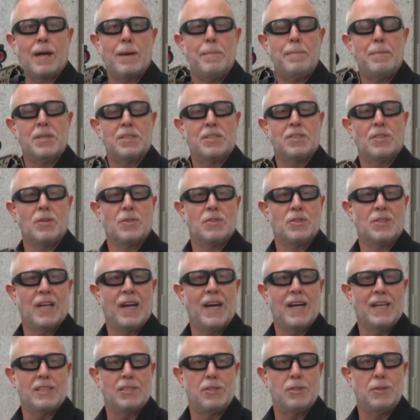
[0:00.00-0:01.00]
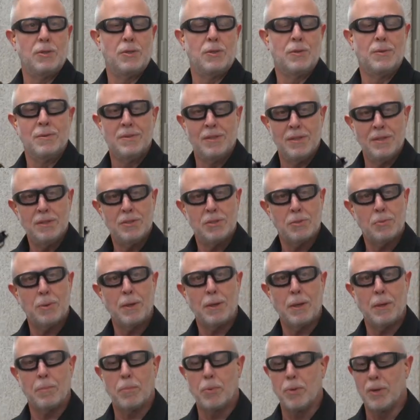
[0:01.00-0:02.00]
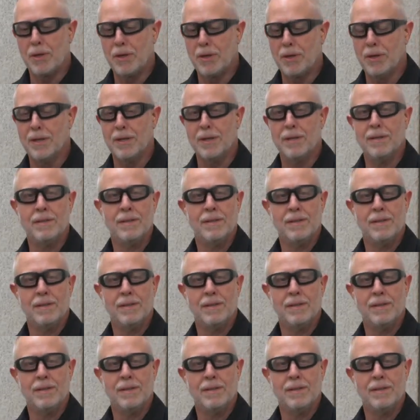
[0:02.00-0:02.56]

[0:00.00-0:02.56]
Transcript: I missed those last two. It's swinging pretty good.